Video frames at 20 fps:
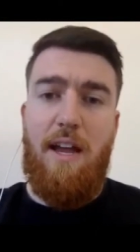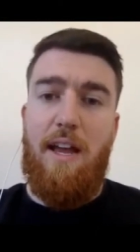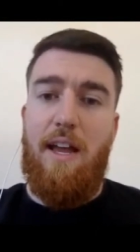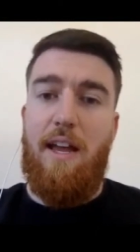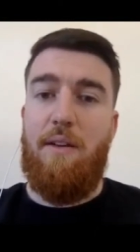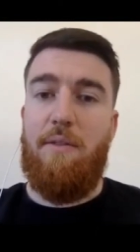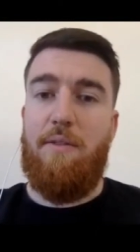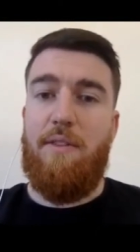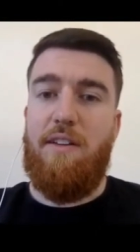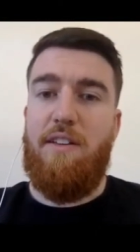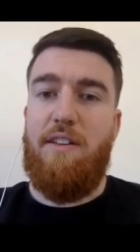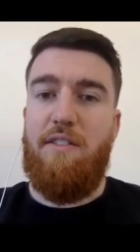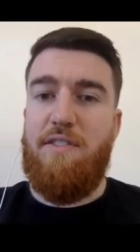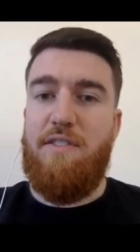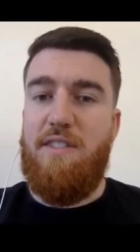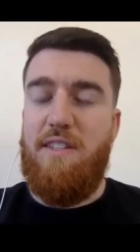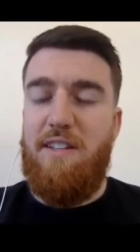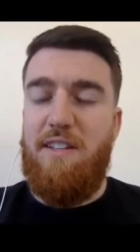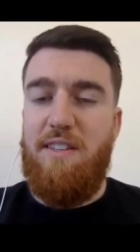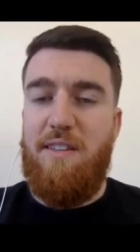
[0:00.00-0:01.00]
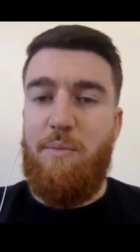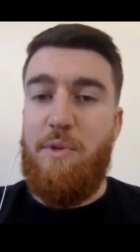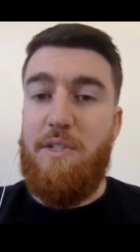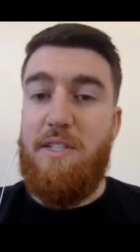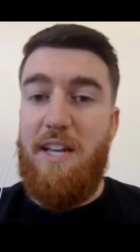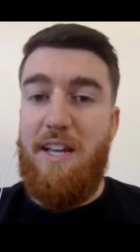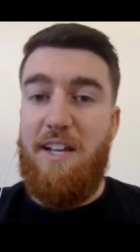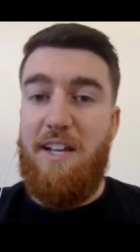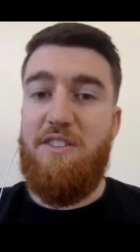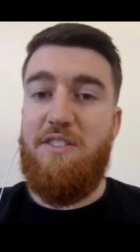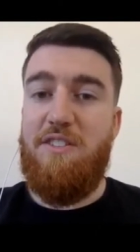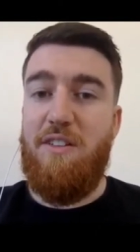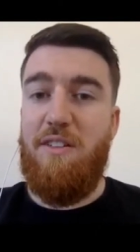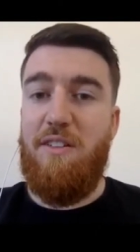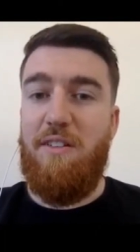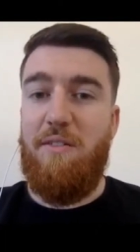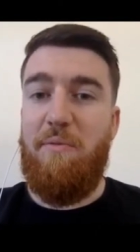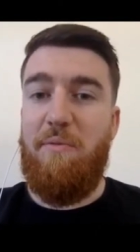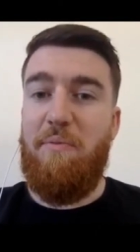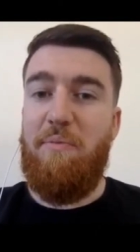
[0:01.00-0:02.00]
And uh, that you've seen the
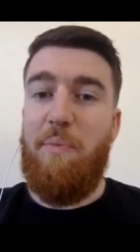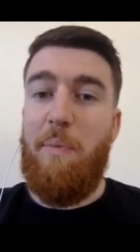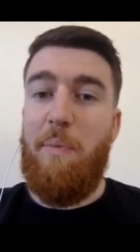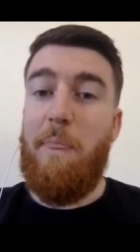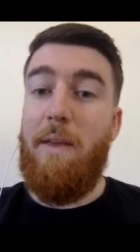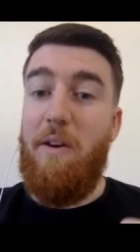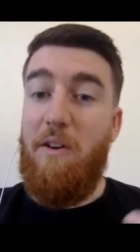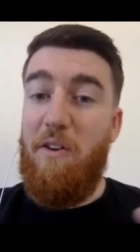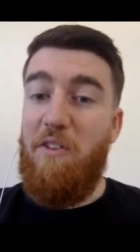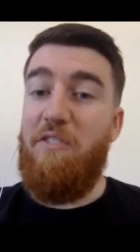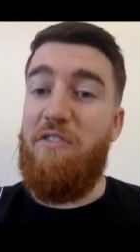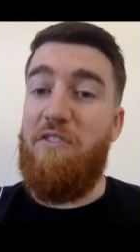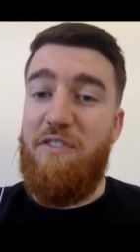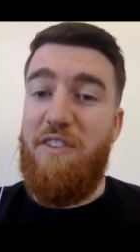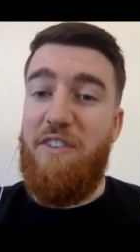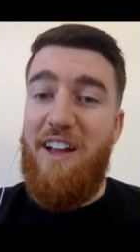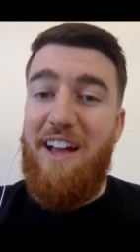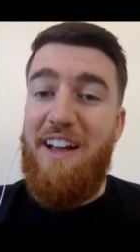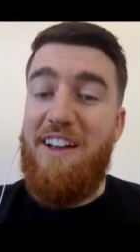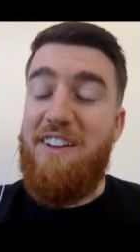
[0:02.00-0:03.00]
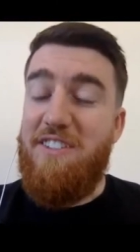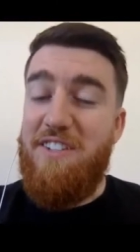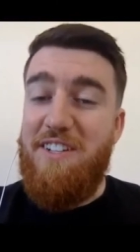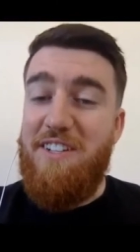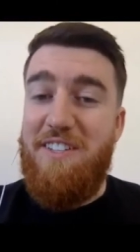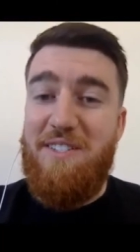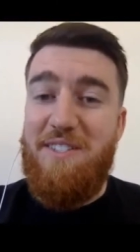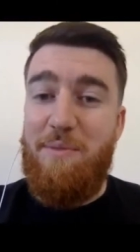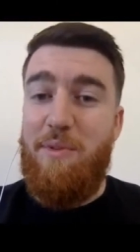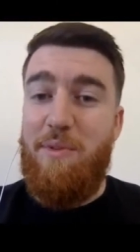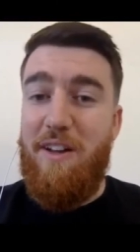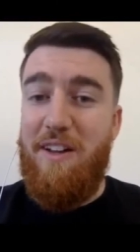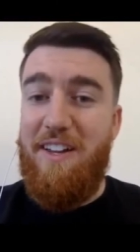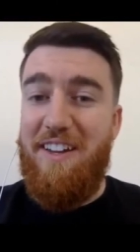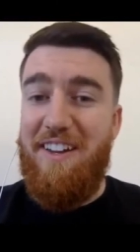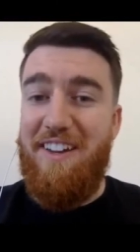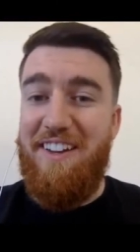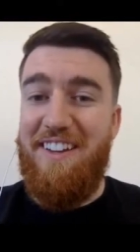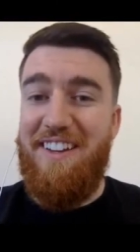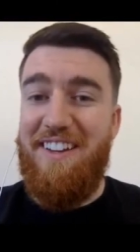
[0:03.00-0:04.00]
potential of actually
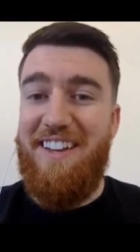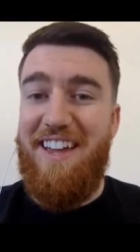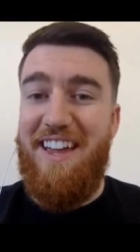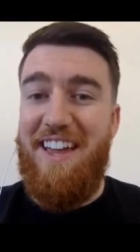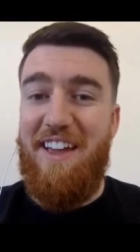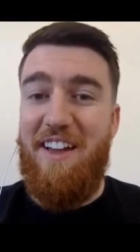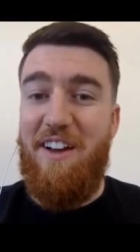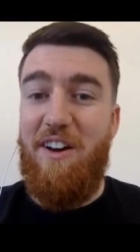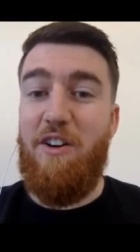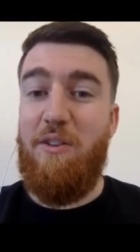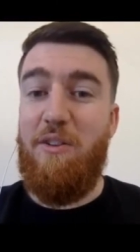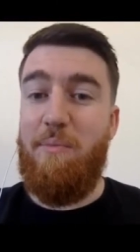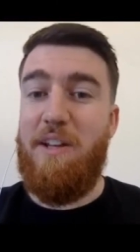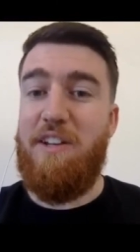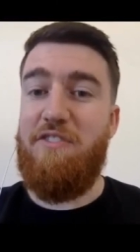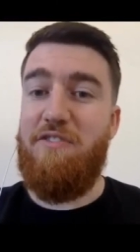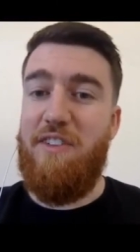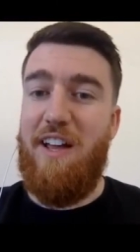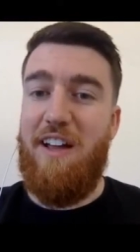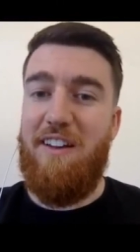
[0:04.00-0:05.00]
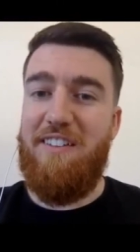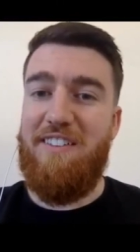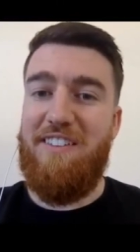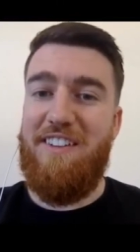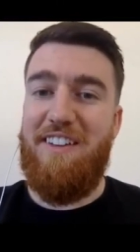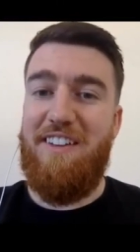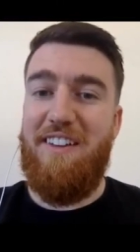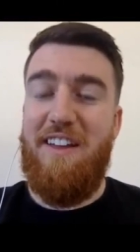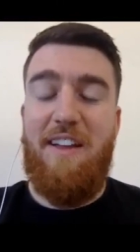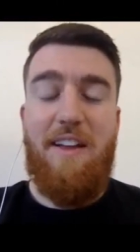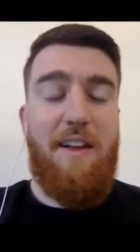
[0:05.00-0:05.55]
supplying uh, augmented reality